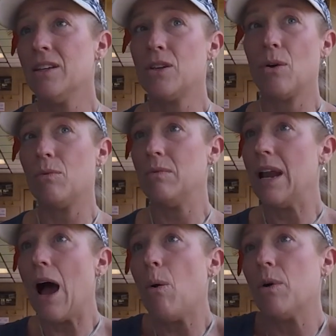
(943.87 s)
So
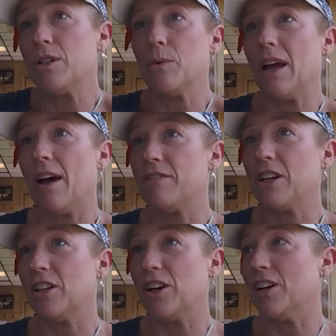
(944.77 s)
now what do we have
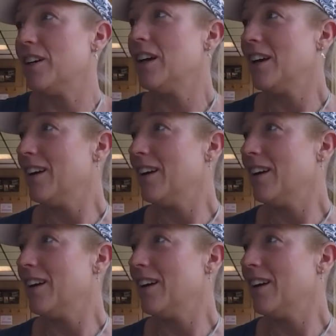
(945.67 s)
to learn?